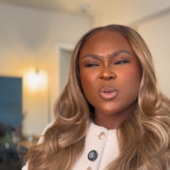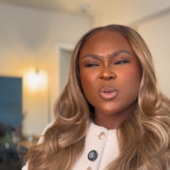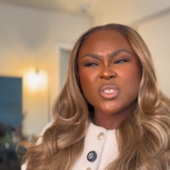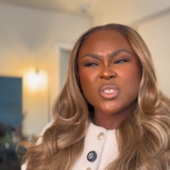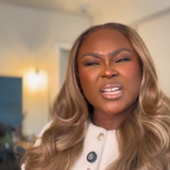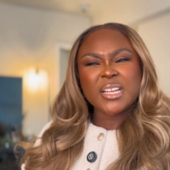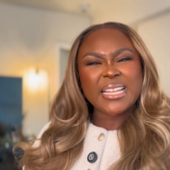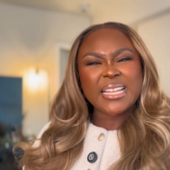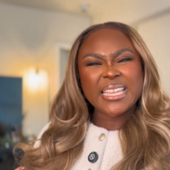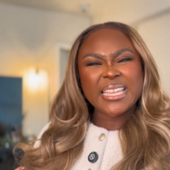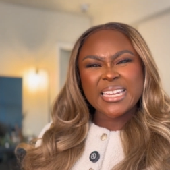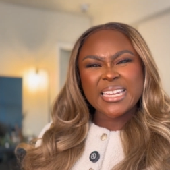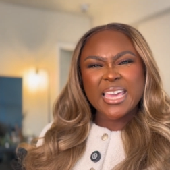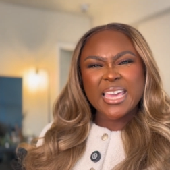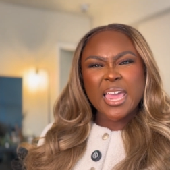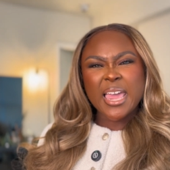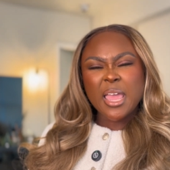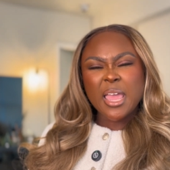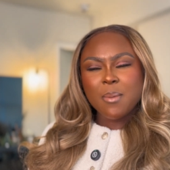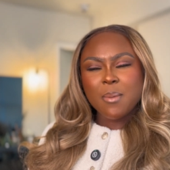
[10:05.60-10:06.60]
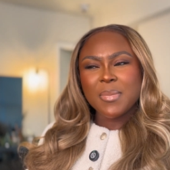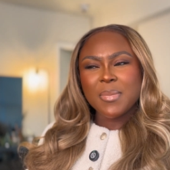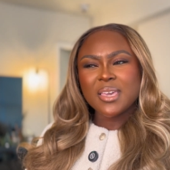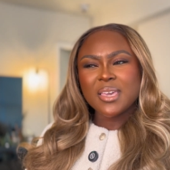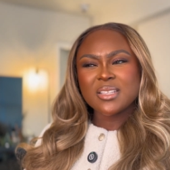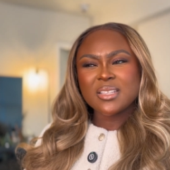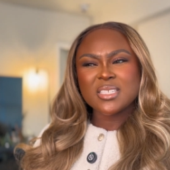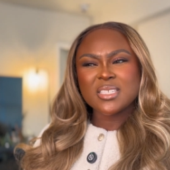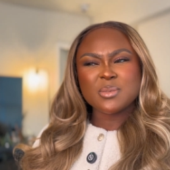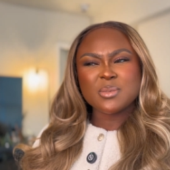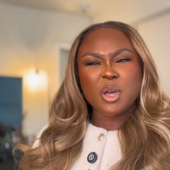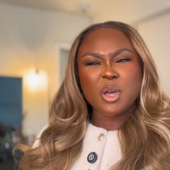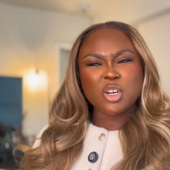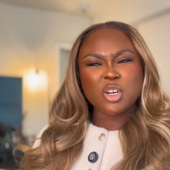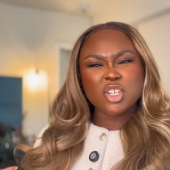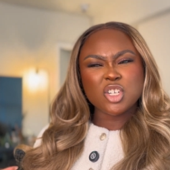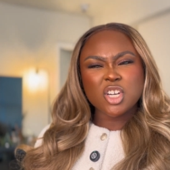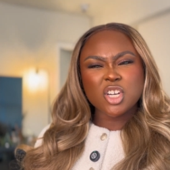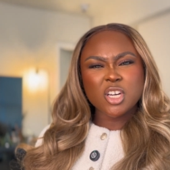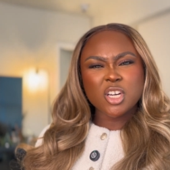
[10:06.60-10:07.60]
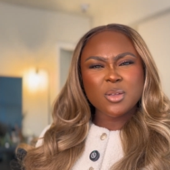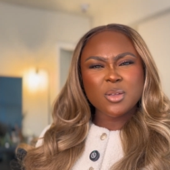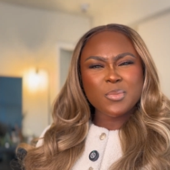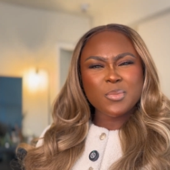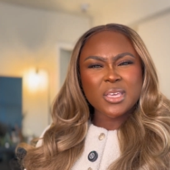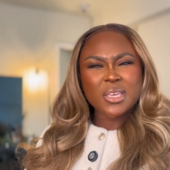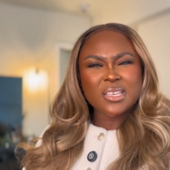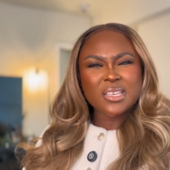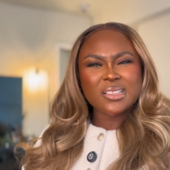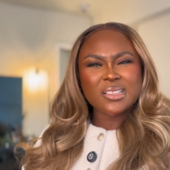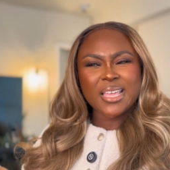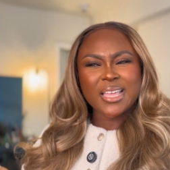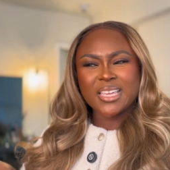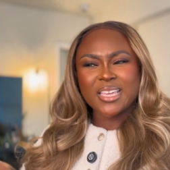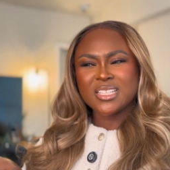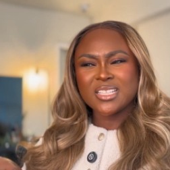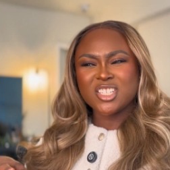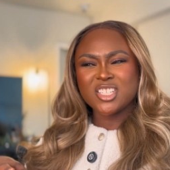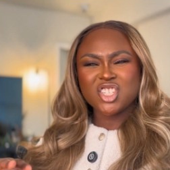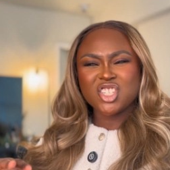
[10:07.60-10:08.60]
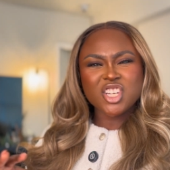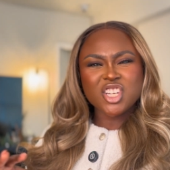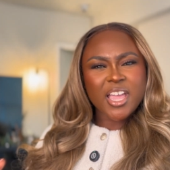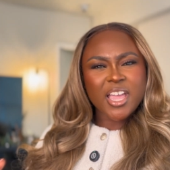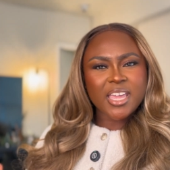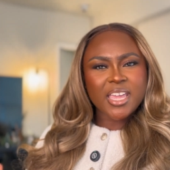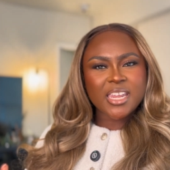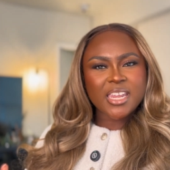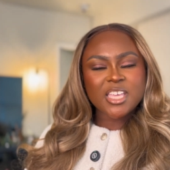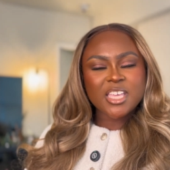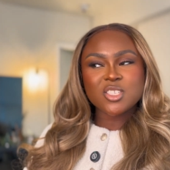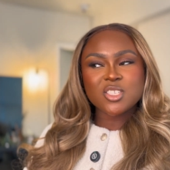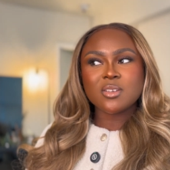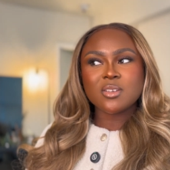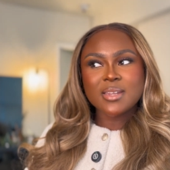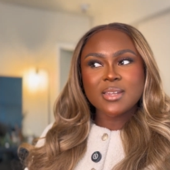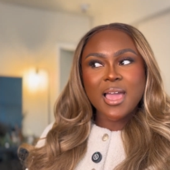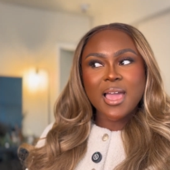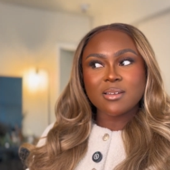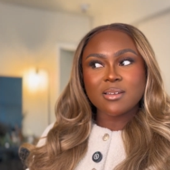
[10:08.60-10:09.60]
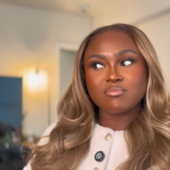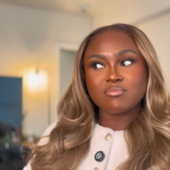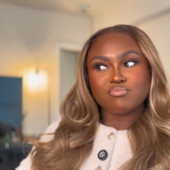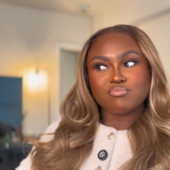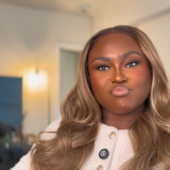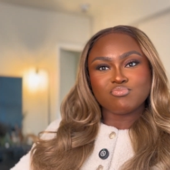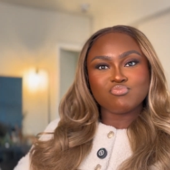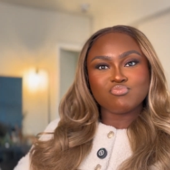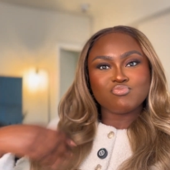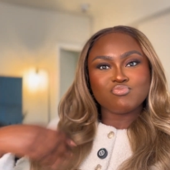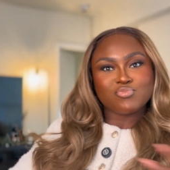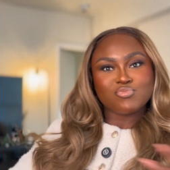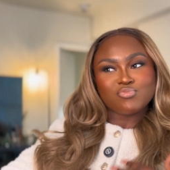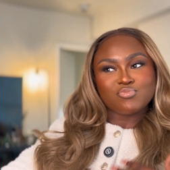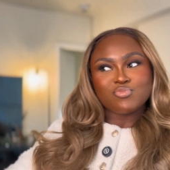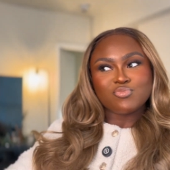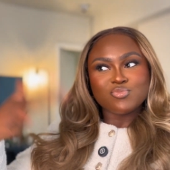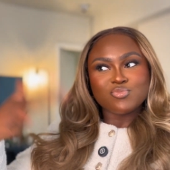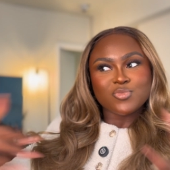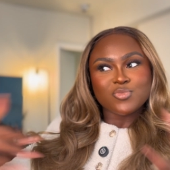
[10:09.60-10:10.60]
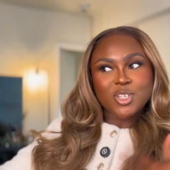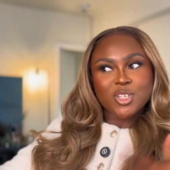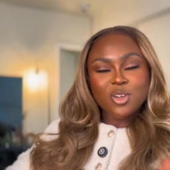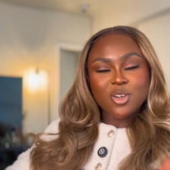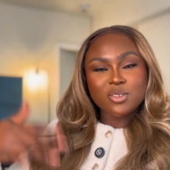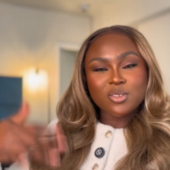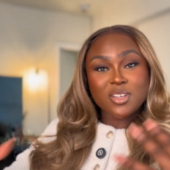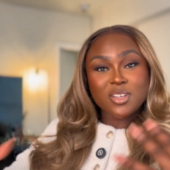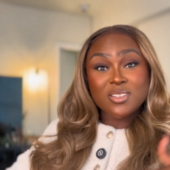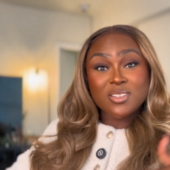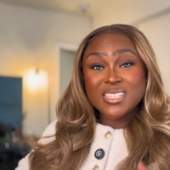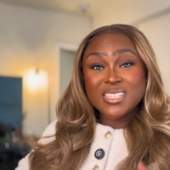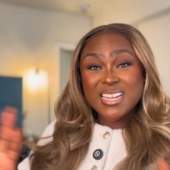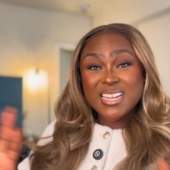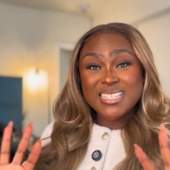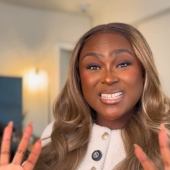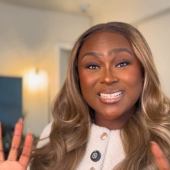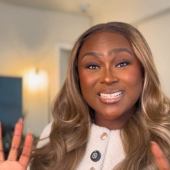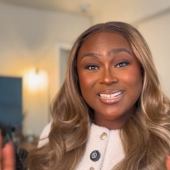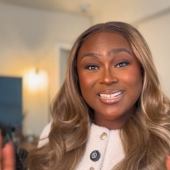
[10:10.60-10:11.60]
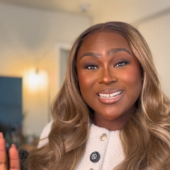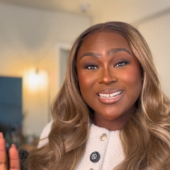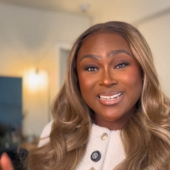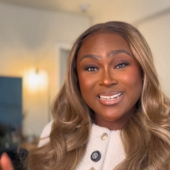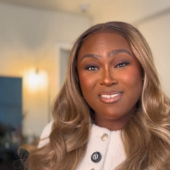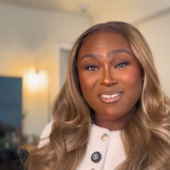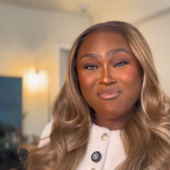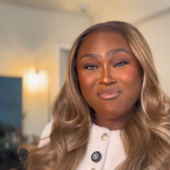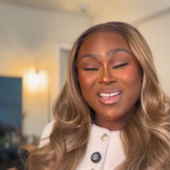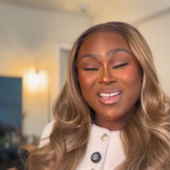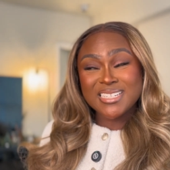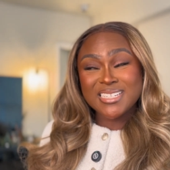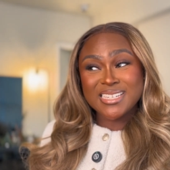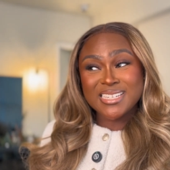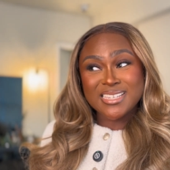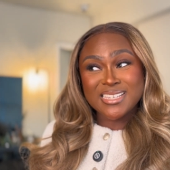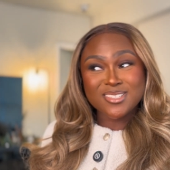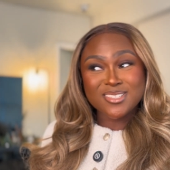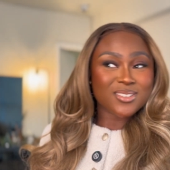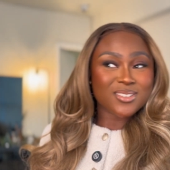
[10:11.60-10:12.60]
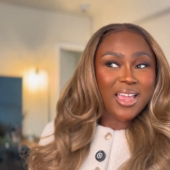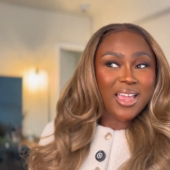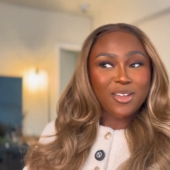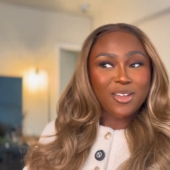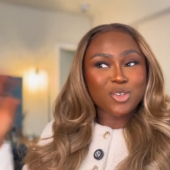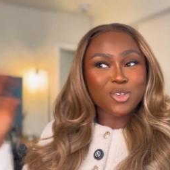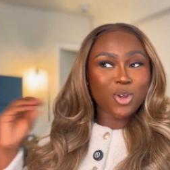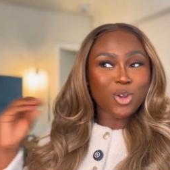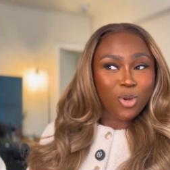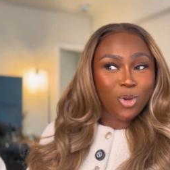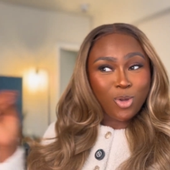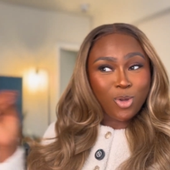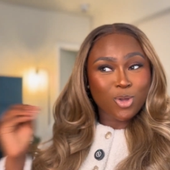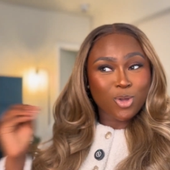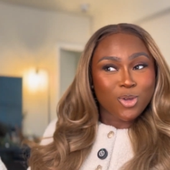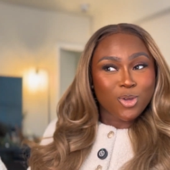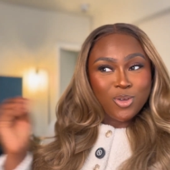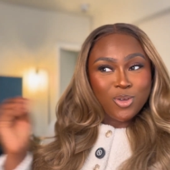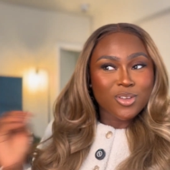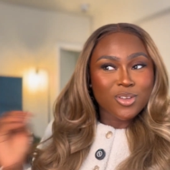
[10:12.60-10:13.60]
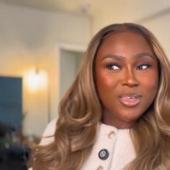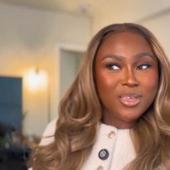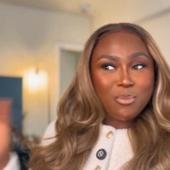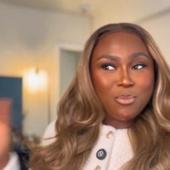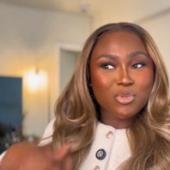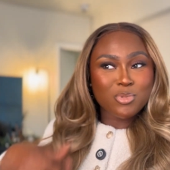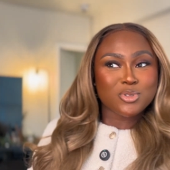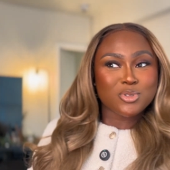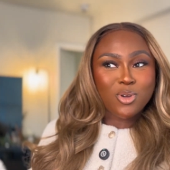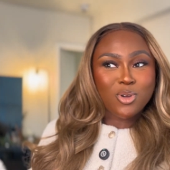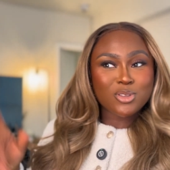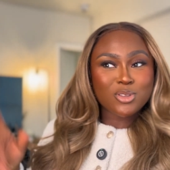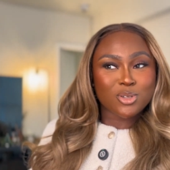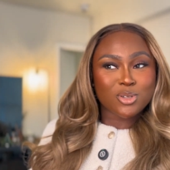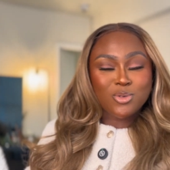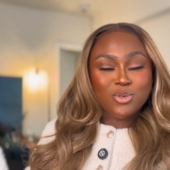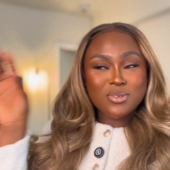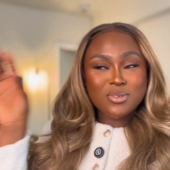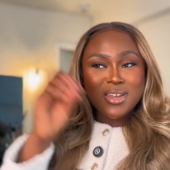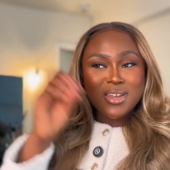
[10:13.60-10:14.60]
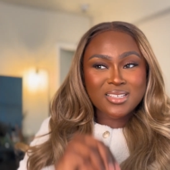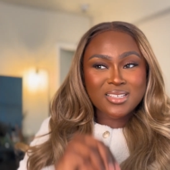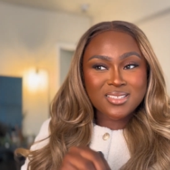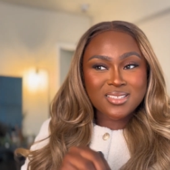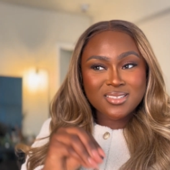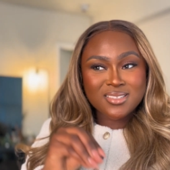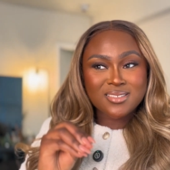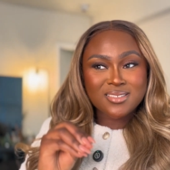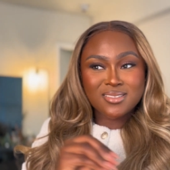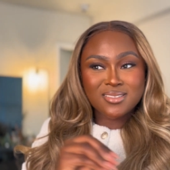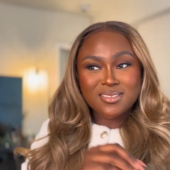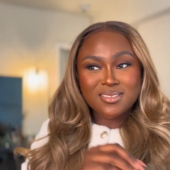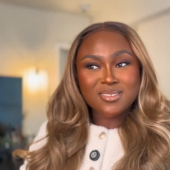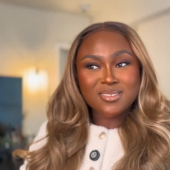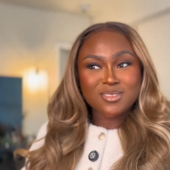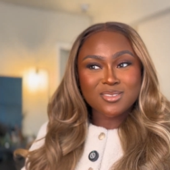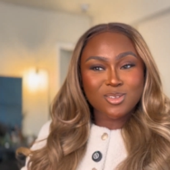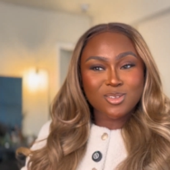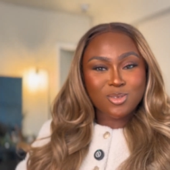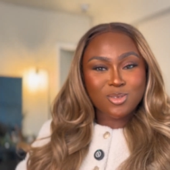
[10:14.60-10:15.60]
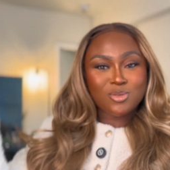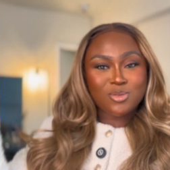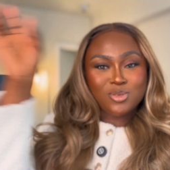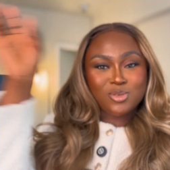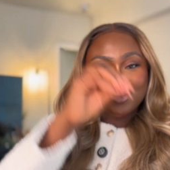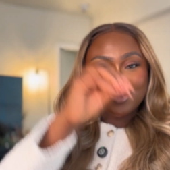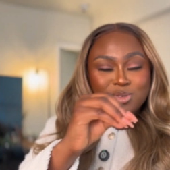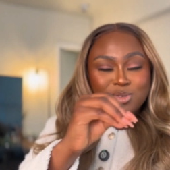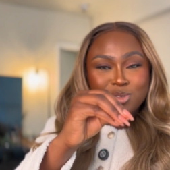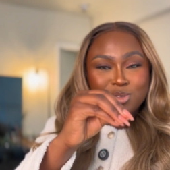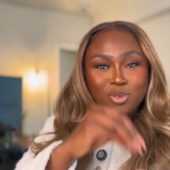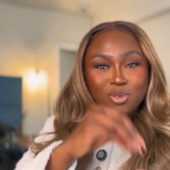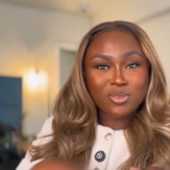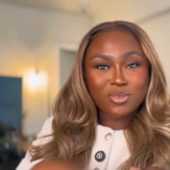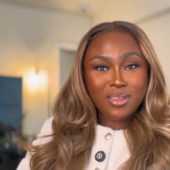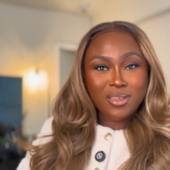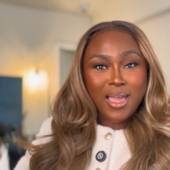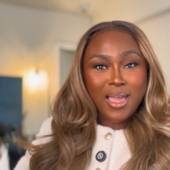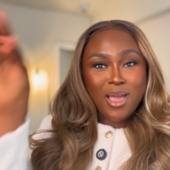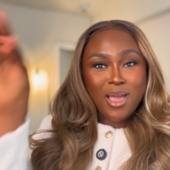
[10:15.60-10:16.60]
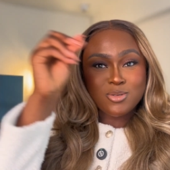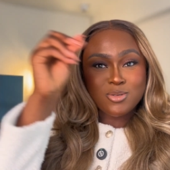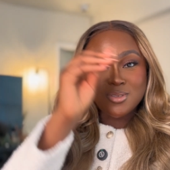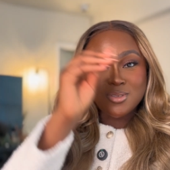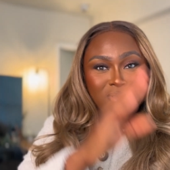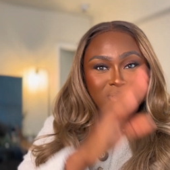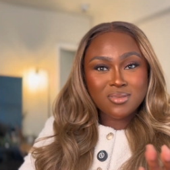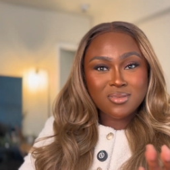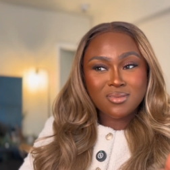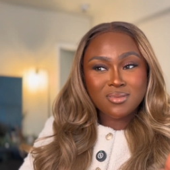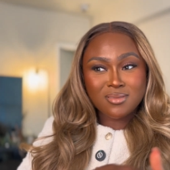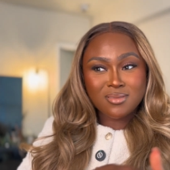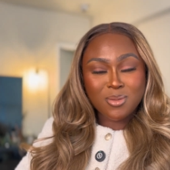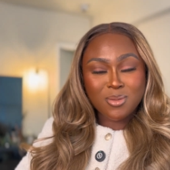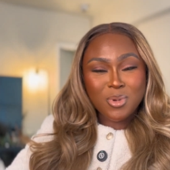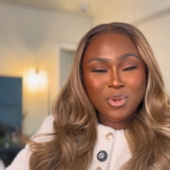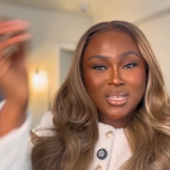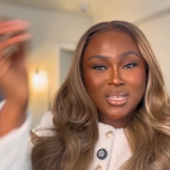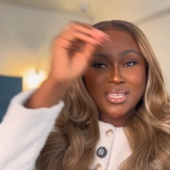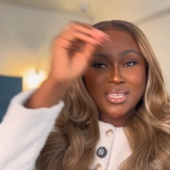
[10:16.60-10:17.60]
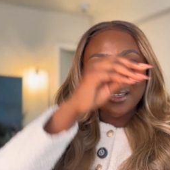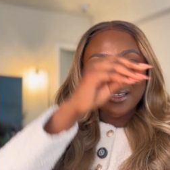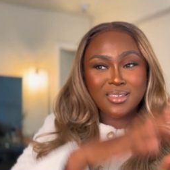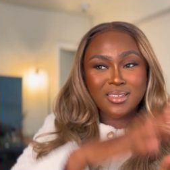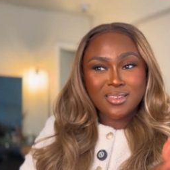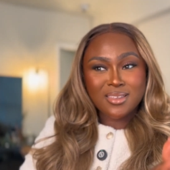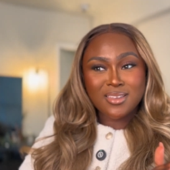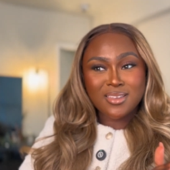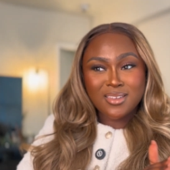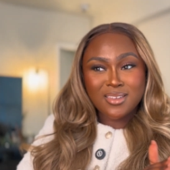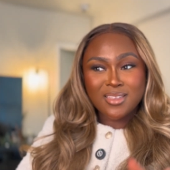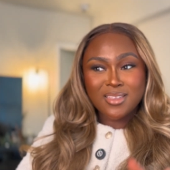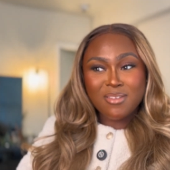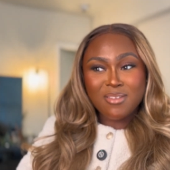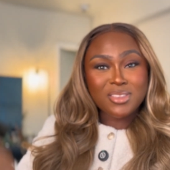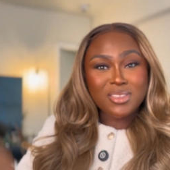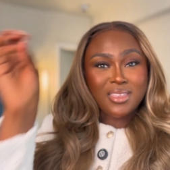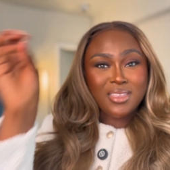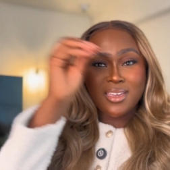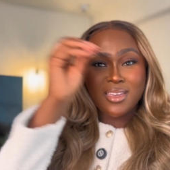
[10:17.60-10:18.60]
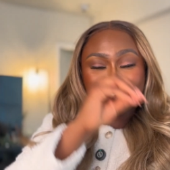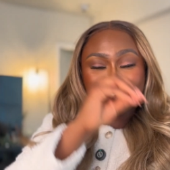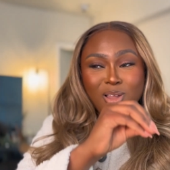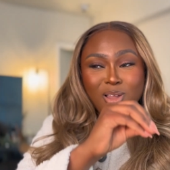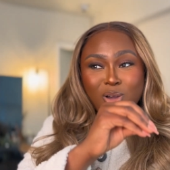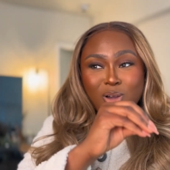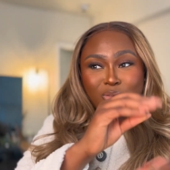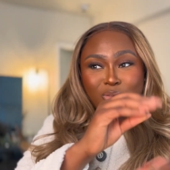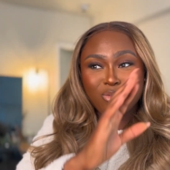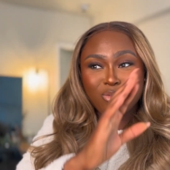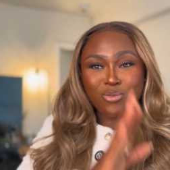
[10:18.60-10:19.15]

clean it, make it smell good, make it like it's shiny so that, the container is clean and ready so that, can put all the goodness, the house, the money, everything, love,